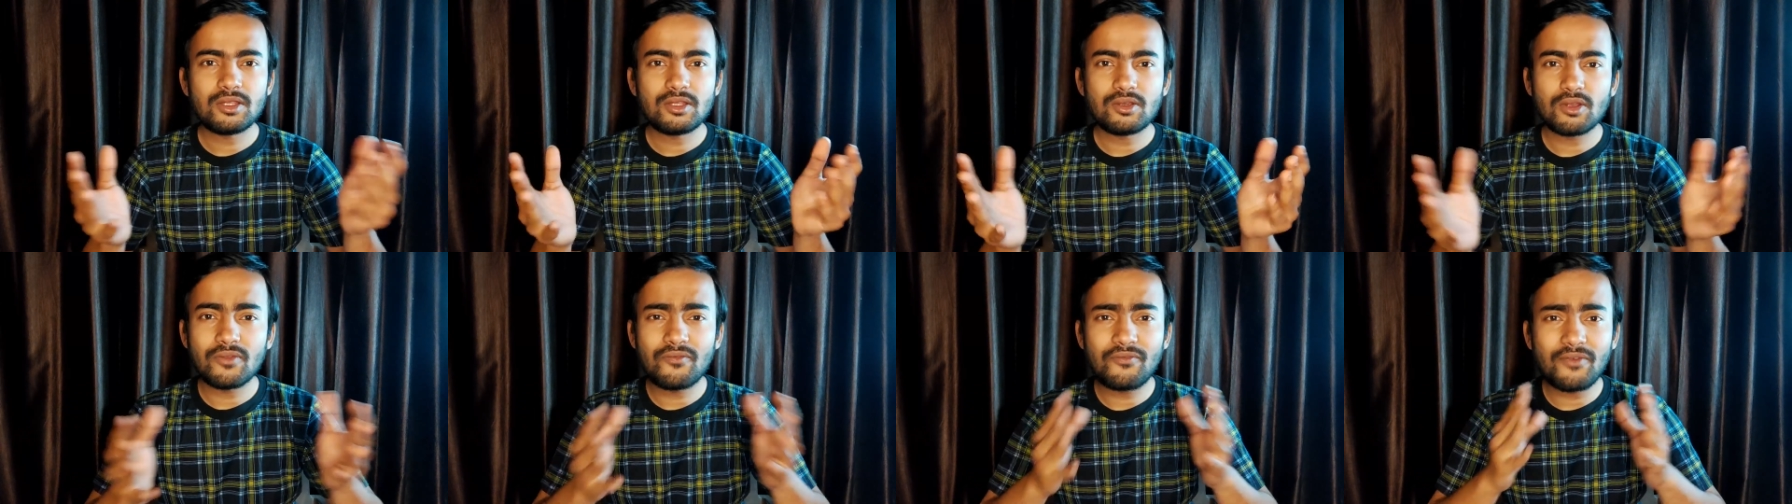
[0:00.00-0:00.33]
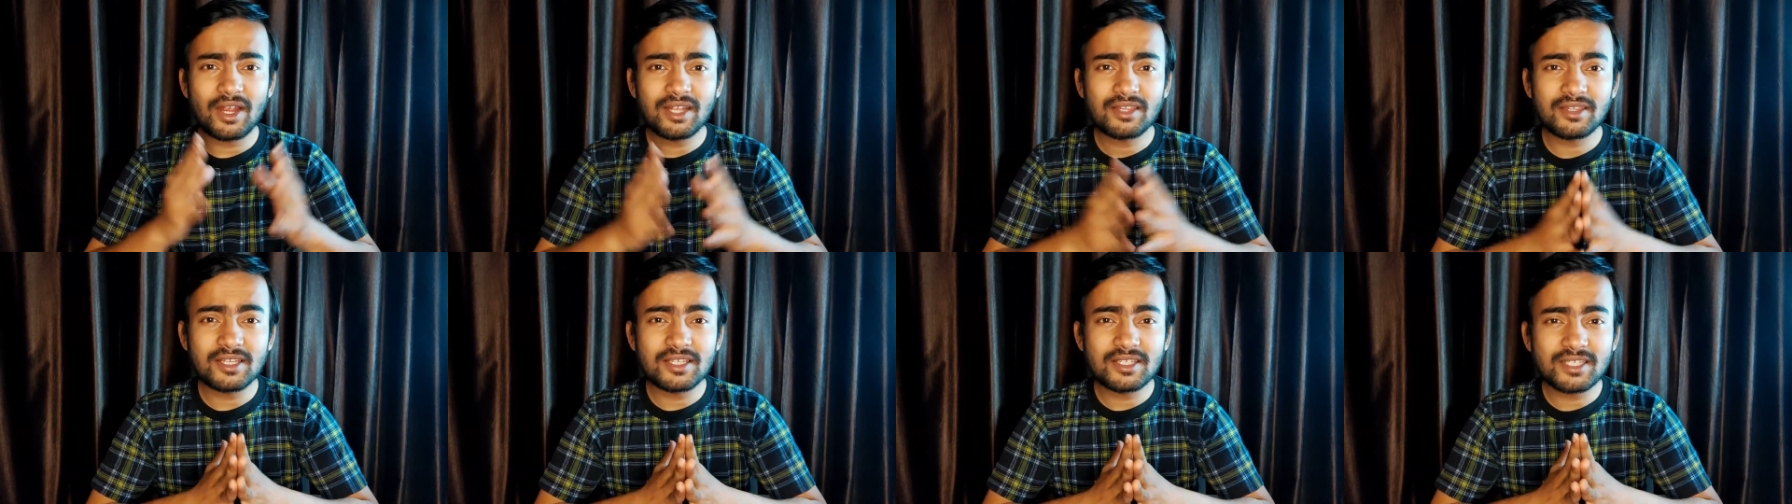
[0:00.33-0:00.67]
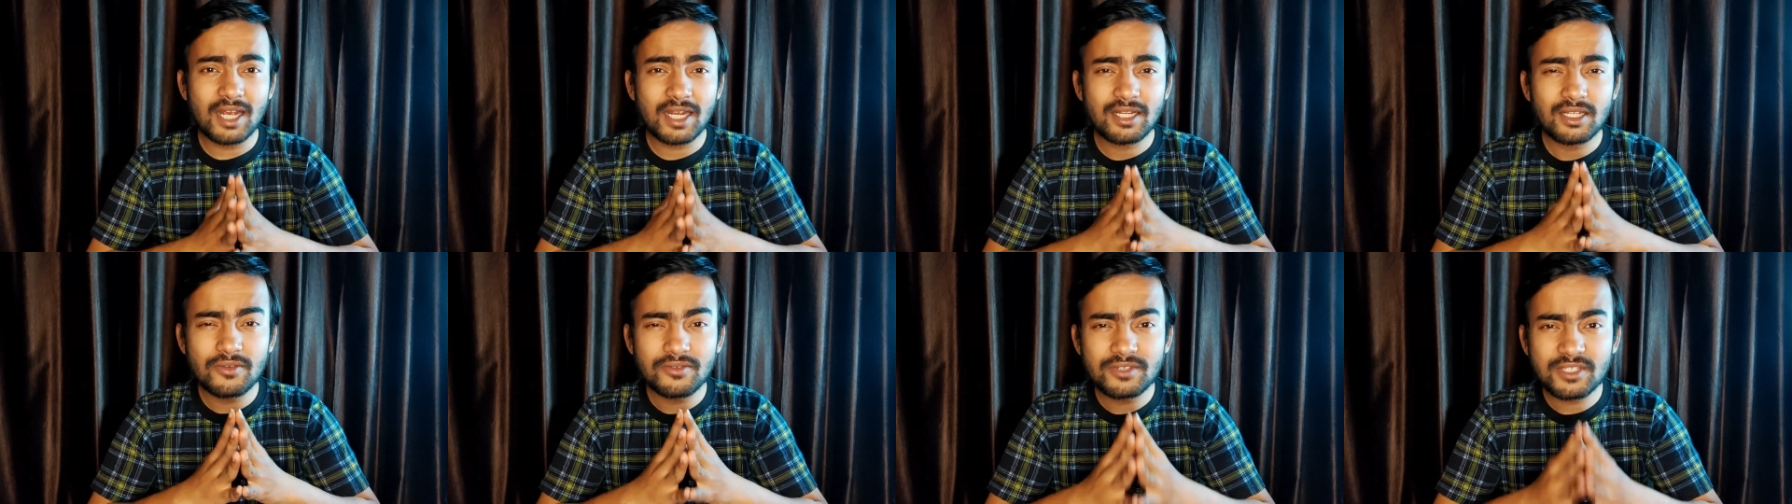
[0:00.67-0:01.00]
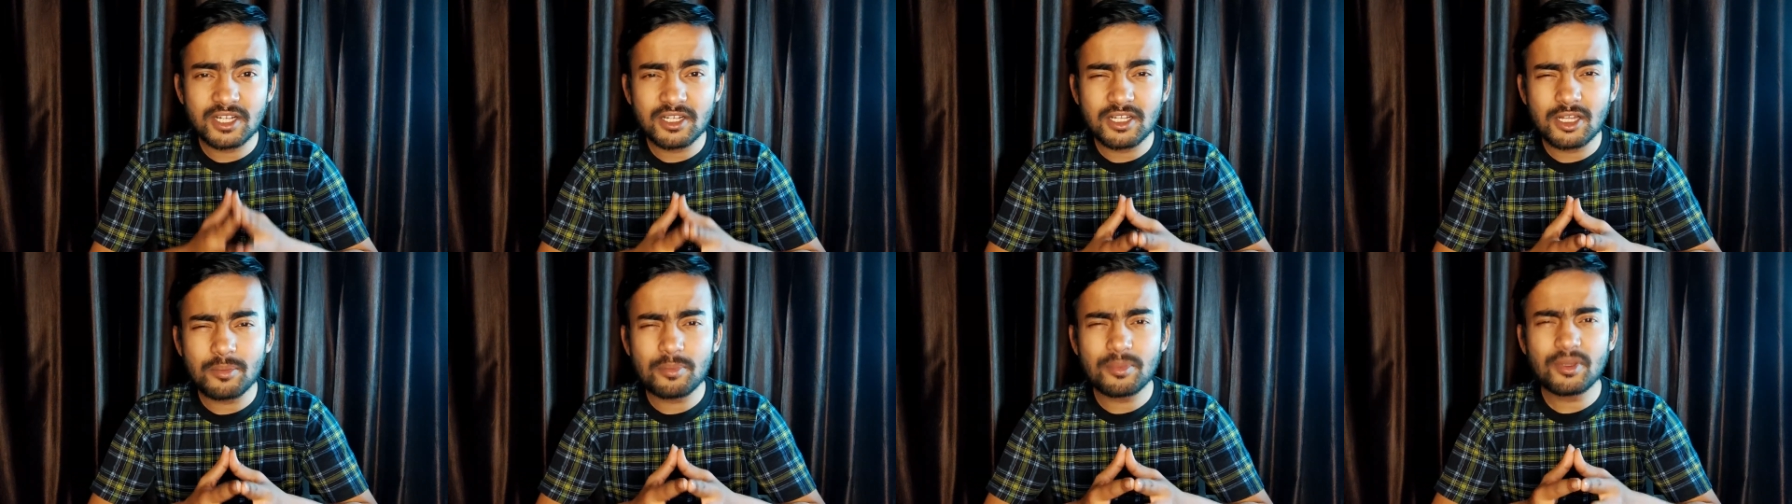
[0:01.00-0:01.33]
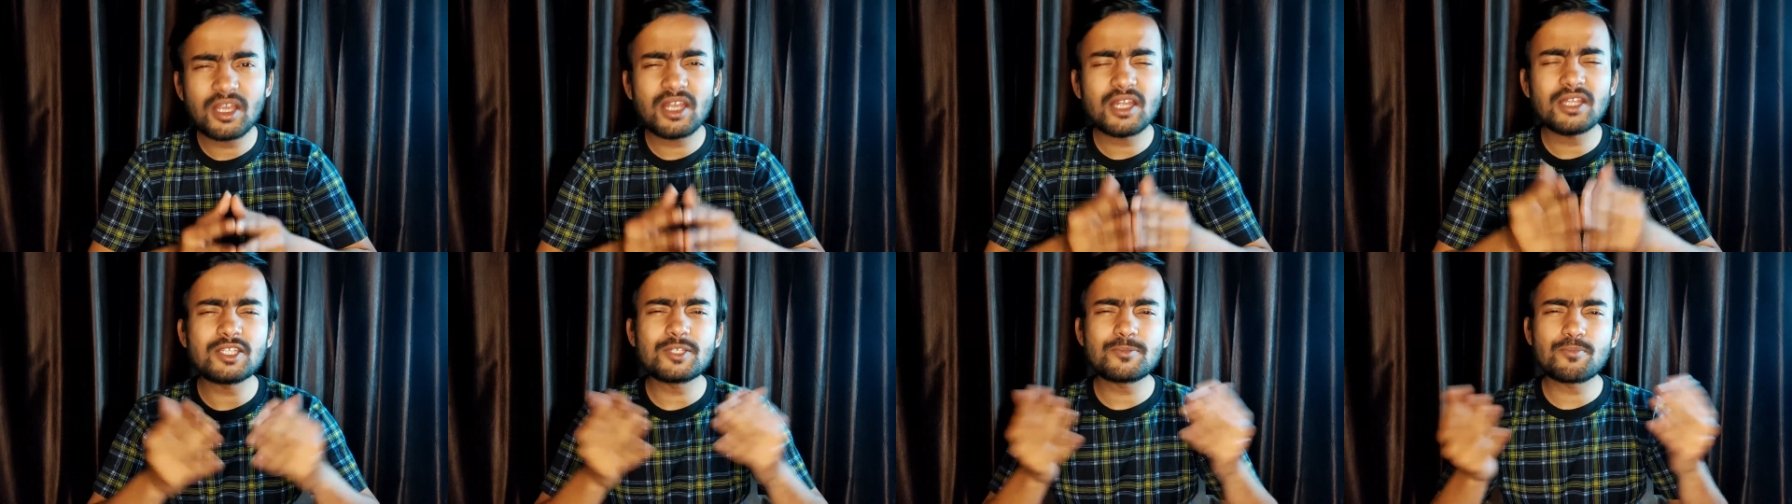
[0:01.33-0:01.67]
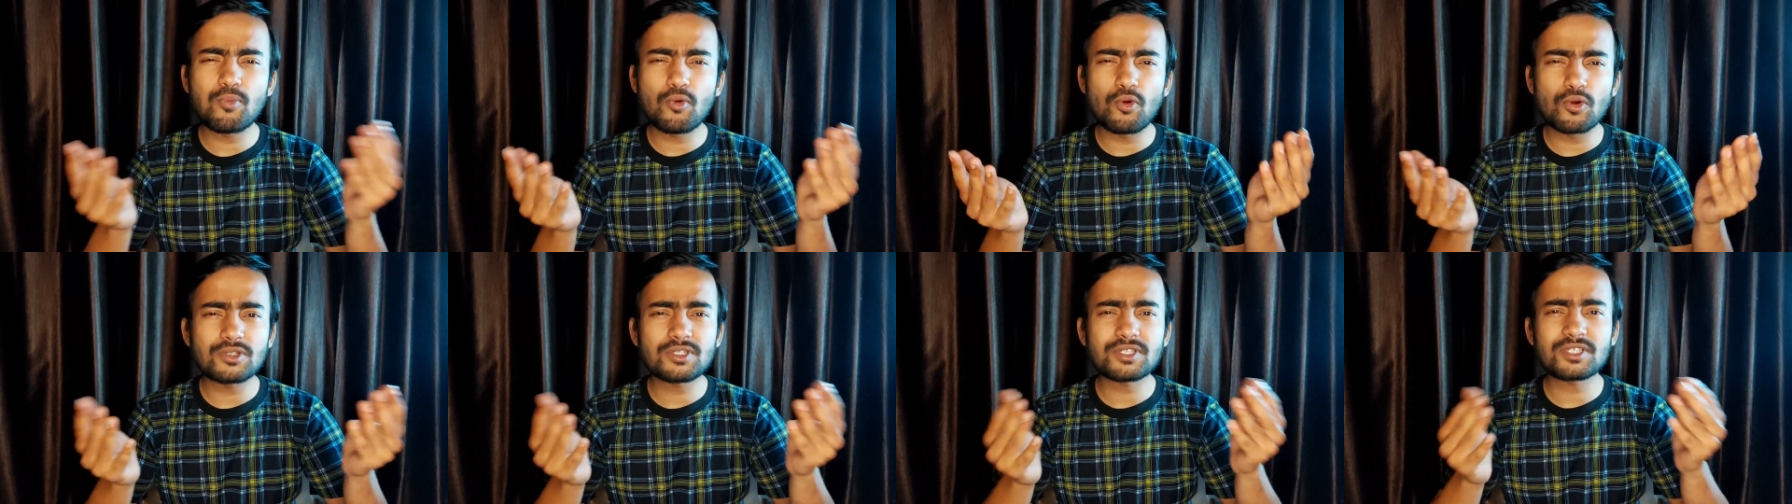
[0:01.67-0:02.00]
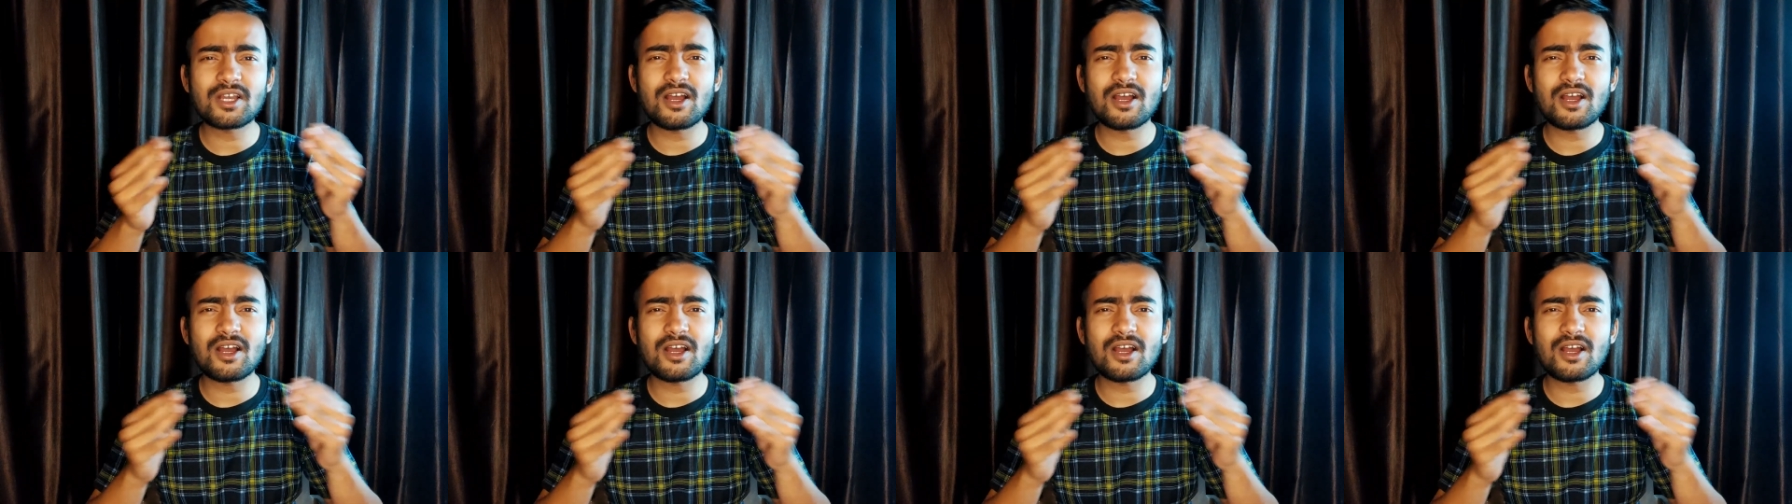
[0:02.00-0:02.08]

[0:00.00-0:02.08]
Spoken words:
You will find this kind of setup in sports